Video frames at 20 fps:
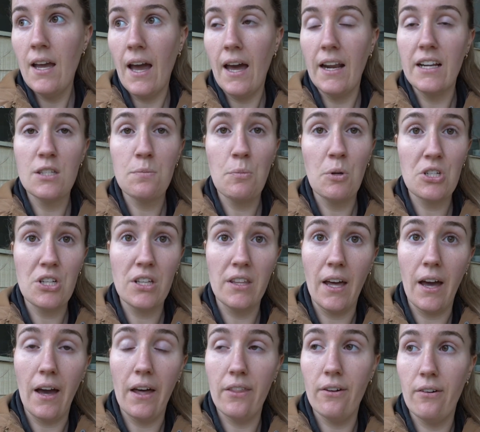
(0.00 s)
and especially
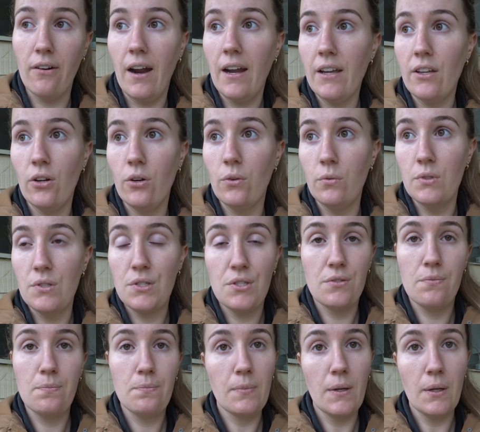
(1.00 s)
that other eye, you know, it was